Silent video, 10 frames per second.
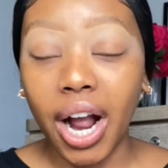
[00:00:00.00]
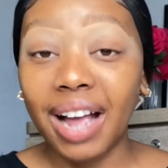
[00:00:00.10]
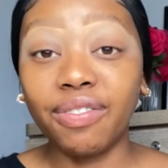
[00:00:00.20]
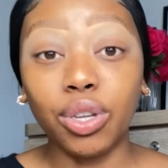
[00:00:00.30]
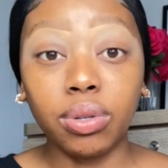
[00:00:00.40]

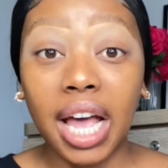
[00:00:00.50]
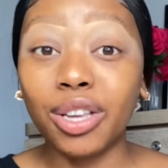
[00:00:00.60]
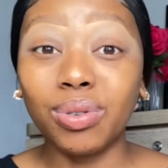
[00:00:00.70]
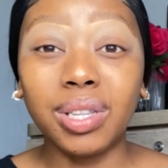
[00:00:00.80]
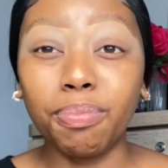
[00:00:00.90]
I
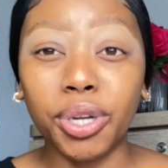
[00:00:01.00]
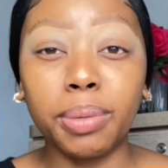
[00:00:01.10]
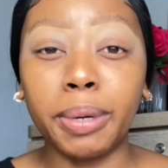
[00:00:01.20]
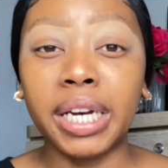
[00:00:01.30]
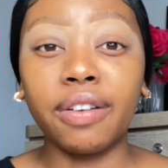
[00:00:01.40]
used the beauty
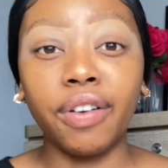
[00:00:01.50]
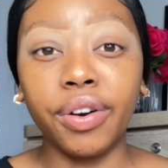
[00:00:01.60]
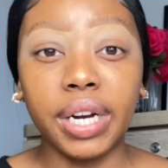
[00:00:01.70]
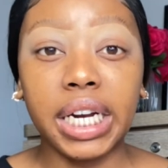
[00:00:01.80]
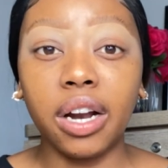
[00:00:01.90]
blender for
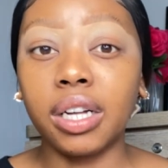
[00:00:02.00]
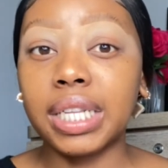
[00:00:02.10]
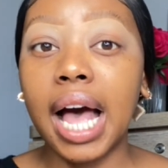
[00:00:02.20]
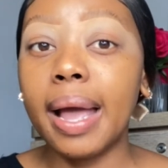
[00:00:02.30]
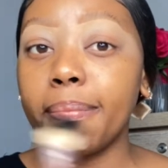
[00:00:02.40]
a really long
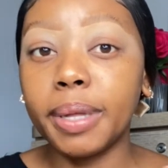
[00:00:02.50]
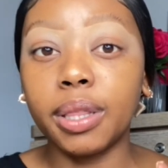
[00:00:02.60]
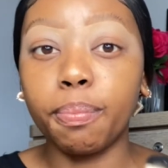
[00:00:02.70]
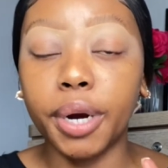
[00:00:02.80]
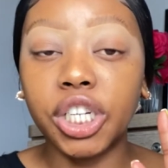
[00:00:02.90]
time, but
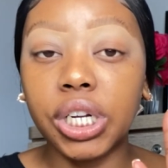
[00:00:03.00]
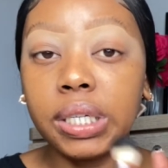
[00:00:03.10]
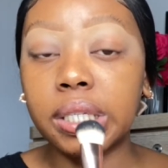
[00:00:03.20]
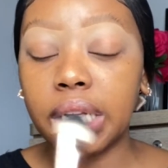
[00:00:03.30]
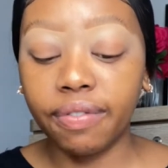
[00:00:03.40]
the brush
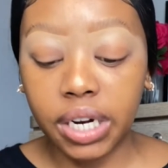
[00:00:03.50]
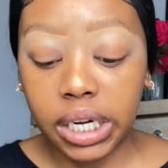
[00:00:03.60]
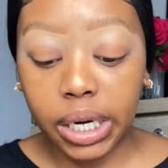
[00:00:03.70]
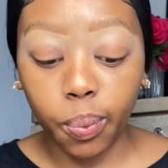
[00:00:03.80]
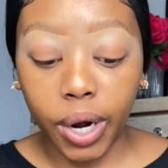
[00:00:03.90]
is
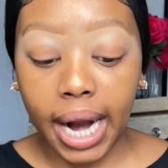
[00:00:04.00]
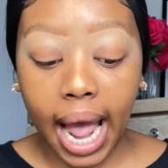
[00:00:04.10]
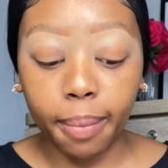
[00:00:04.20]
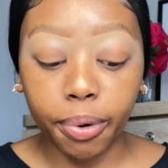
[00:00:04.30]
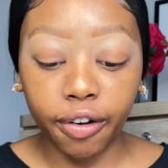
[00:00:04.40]
definitely what
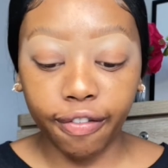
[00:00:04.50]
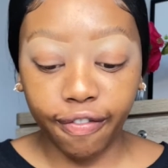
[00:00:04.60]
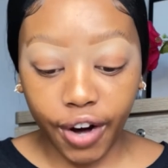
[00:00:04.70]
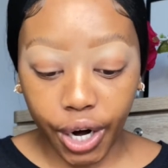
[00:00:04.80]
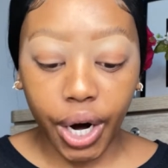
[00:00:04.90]
I
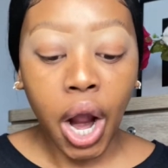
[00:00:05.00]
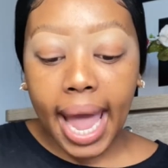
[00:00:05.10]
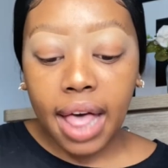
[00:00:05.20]
prefer.